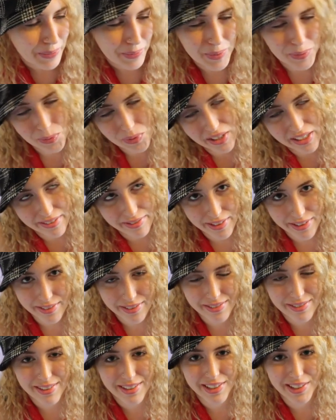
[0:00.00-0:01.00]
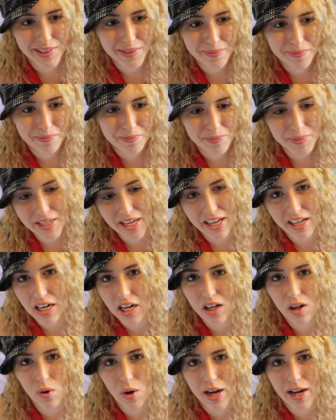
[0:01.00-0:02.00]
But whatever. But yeah,
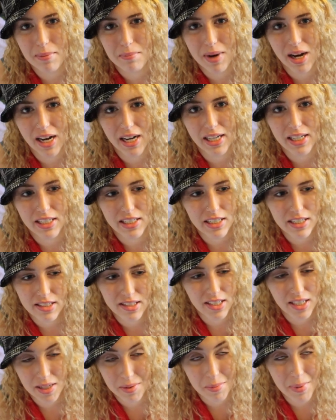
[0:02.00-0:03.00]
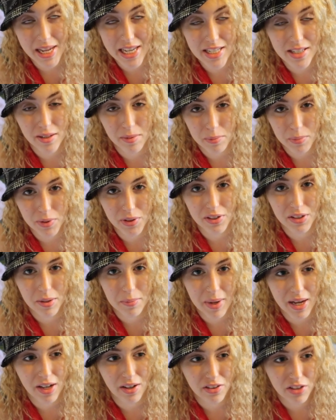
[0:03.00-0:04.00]
An Unquiet Mind is an amazing book
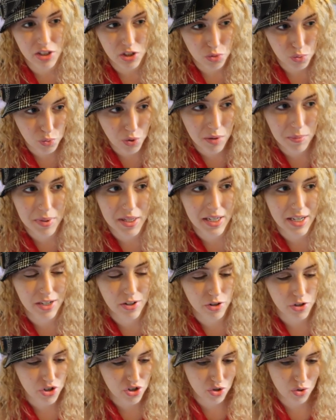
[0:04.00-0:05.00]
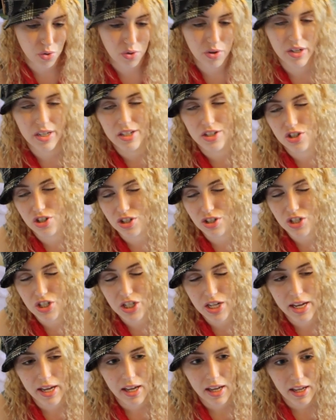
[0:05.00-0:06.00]
about this woman and her story. It's
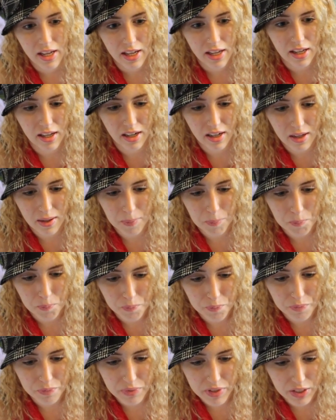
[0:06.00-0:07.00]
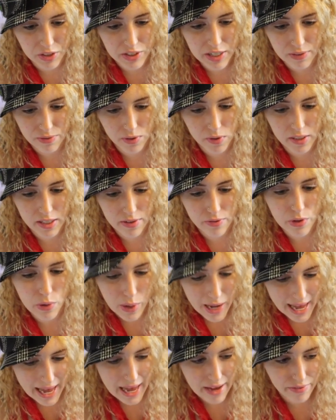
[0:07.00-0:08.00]
just, it'll definitely, if
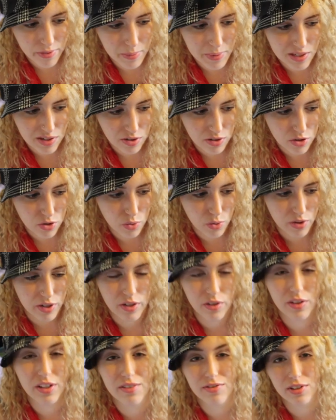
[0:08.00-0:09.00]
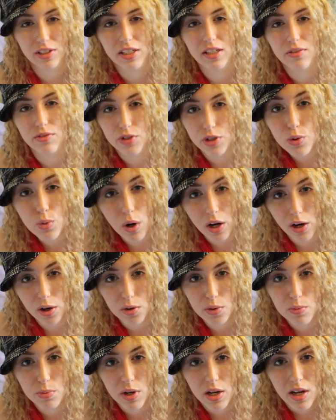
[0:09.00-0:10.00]
you have a mental disorder, it'll definitely give you
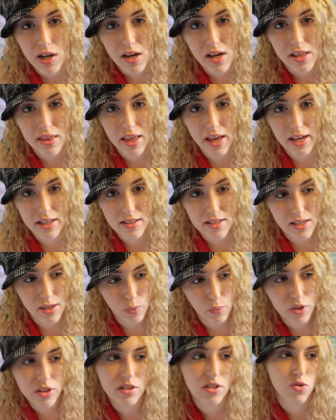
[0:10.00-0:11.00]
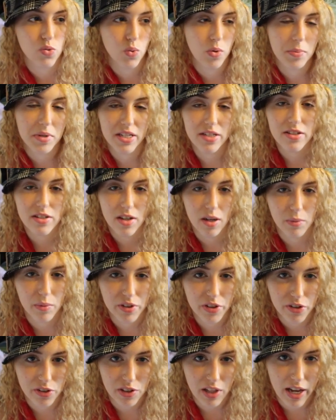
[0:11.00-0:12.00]
hope that seeing what this woman has done
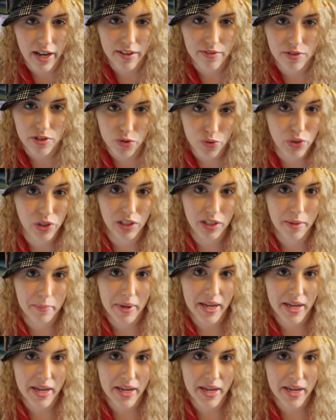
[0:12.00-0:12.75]
with her life is really